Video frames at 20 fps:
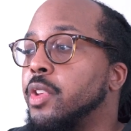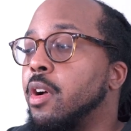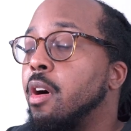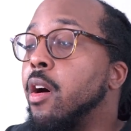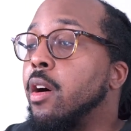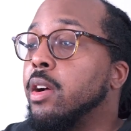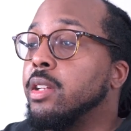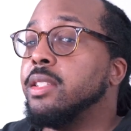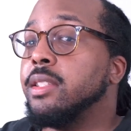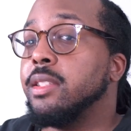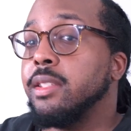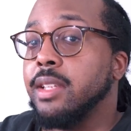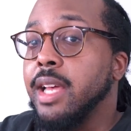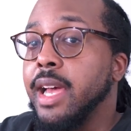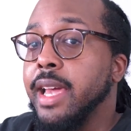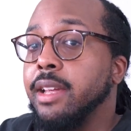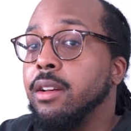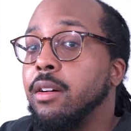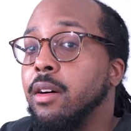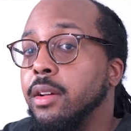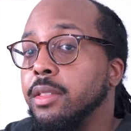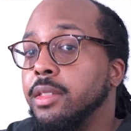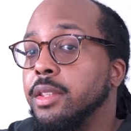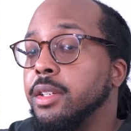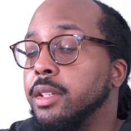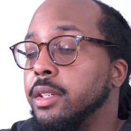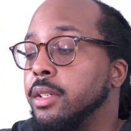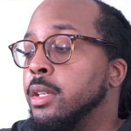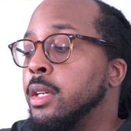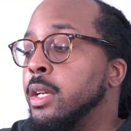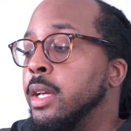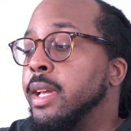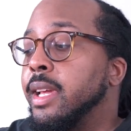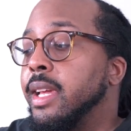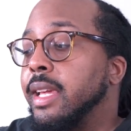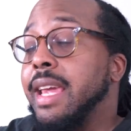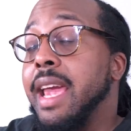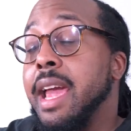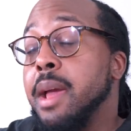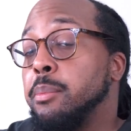on site on
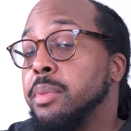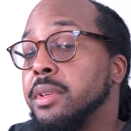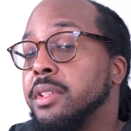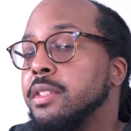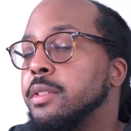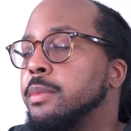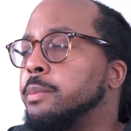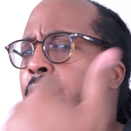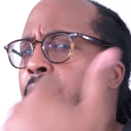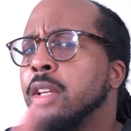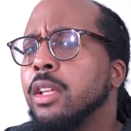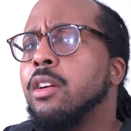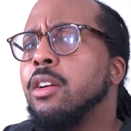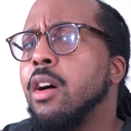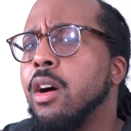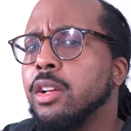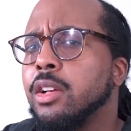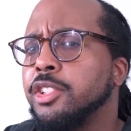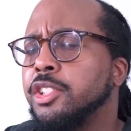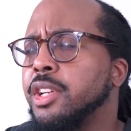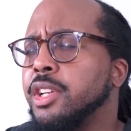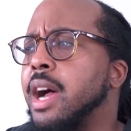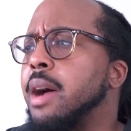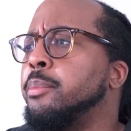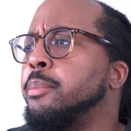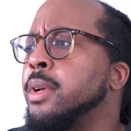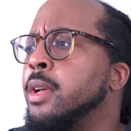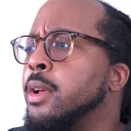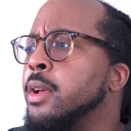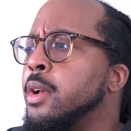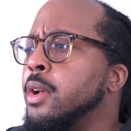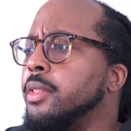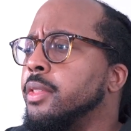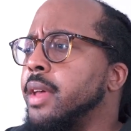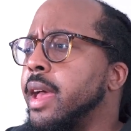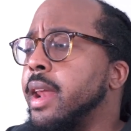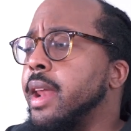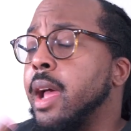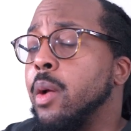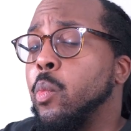the campus, a Lacoste shop
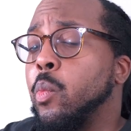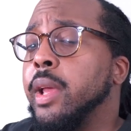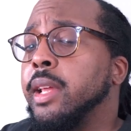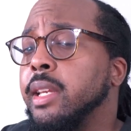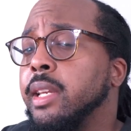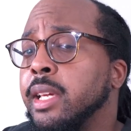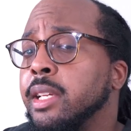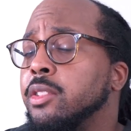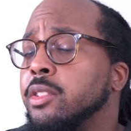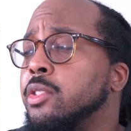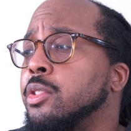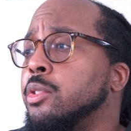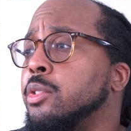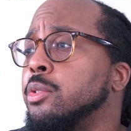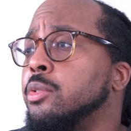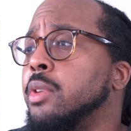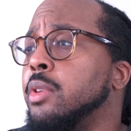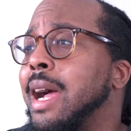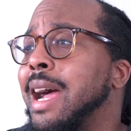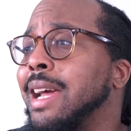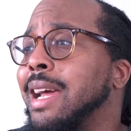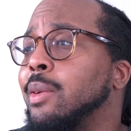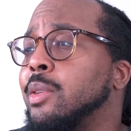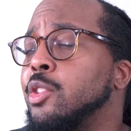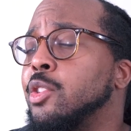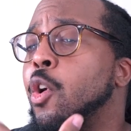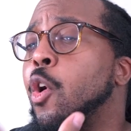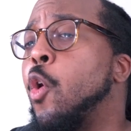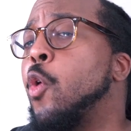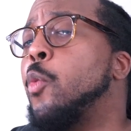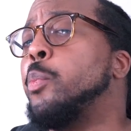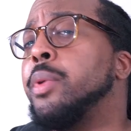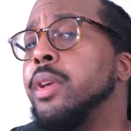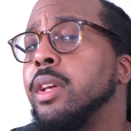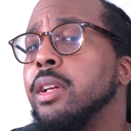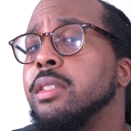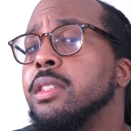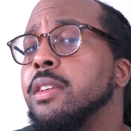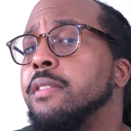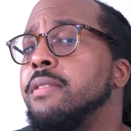that I went into. I was
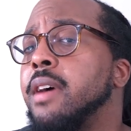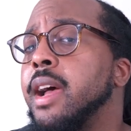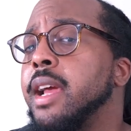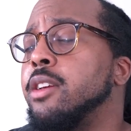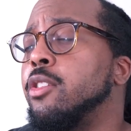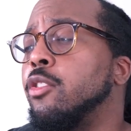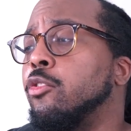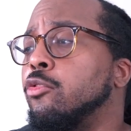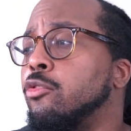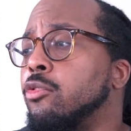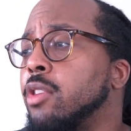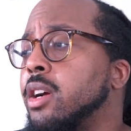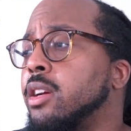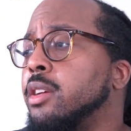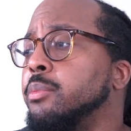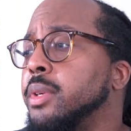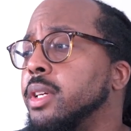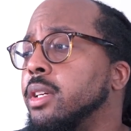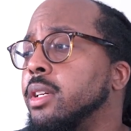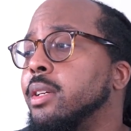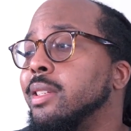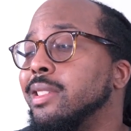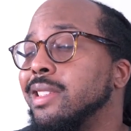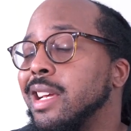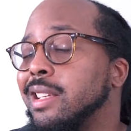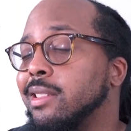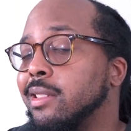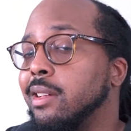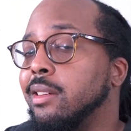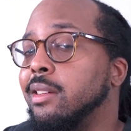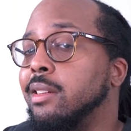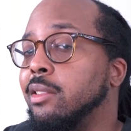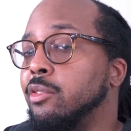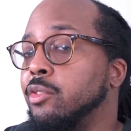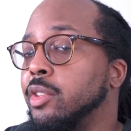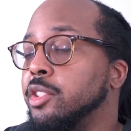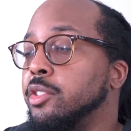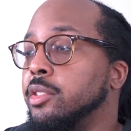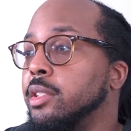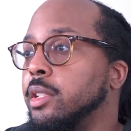hoping to find a rugby, because that's
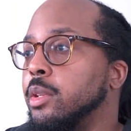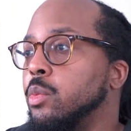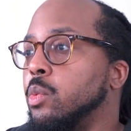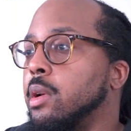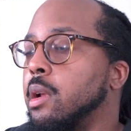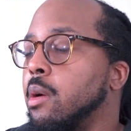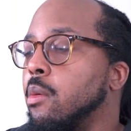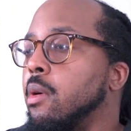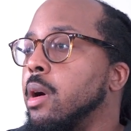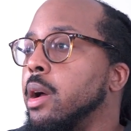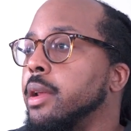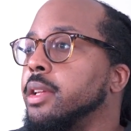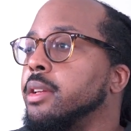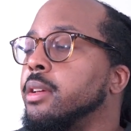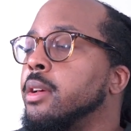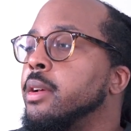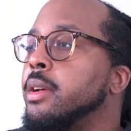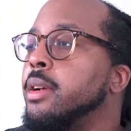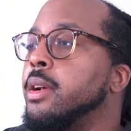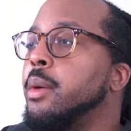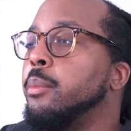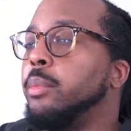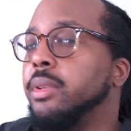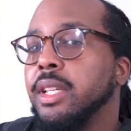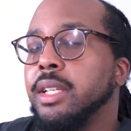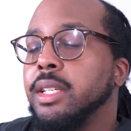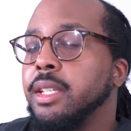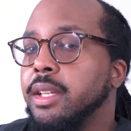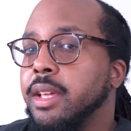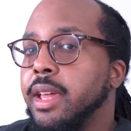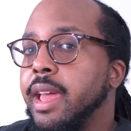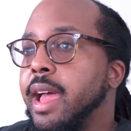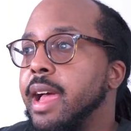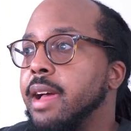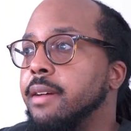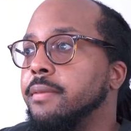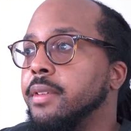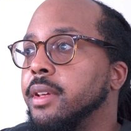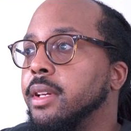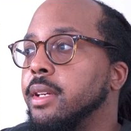originally what I wanted, but they didn't
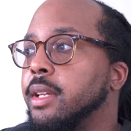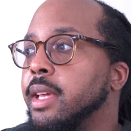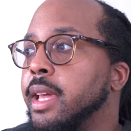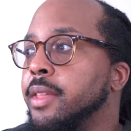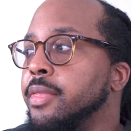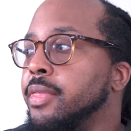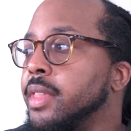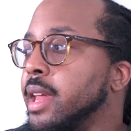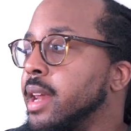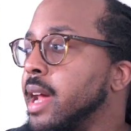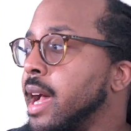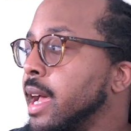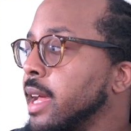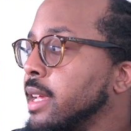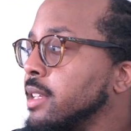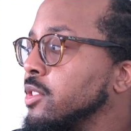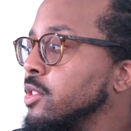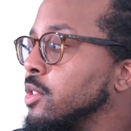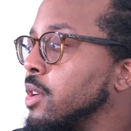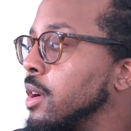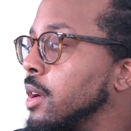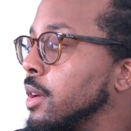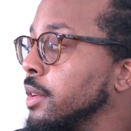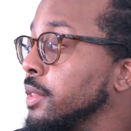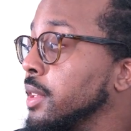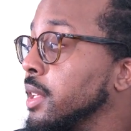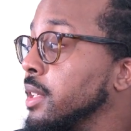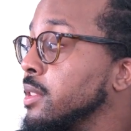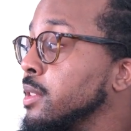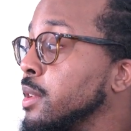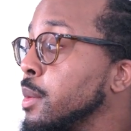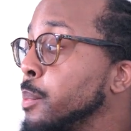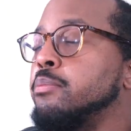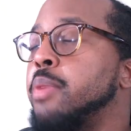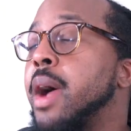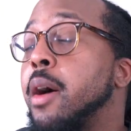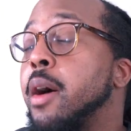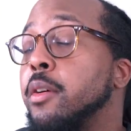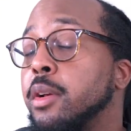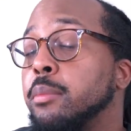have it. And then I saw this
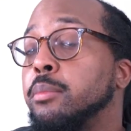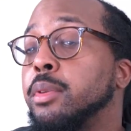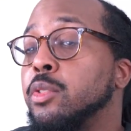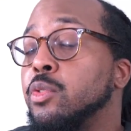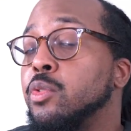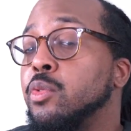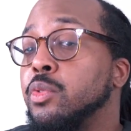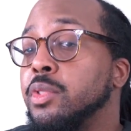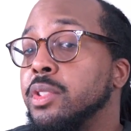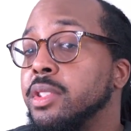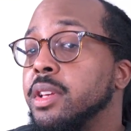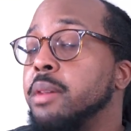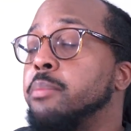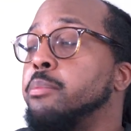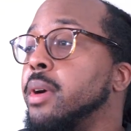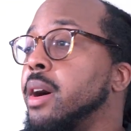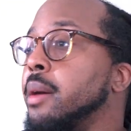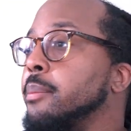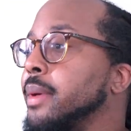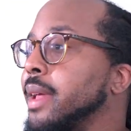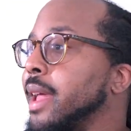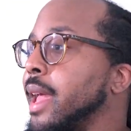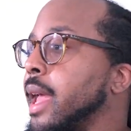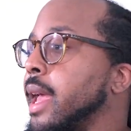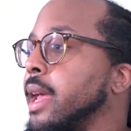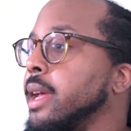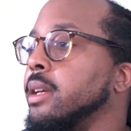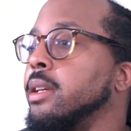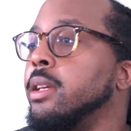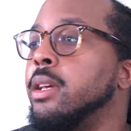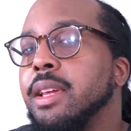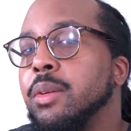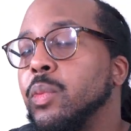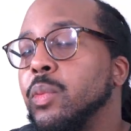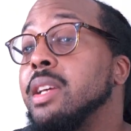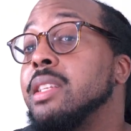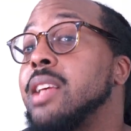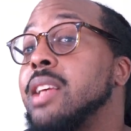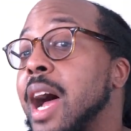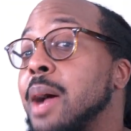powder blue zip up, and it
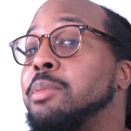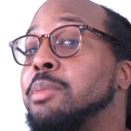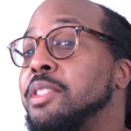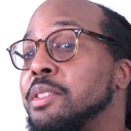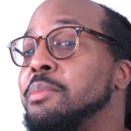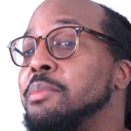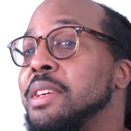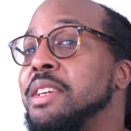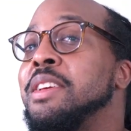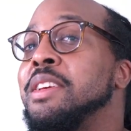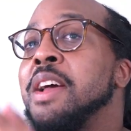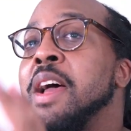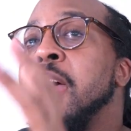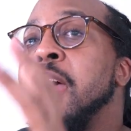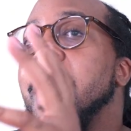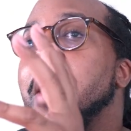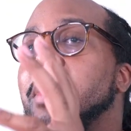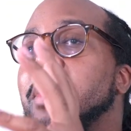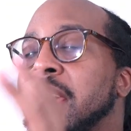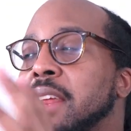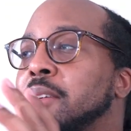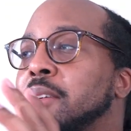was option B, but I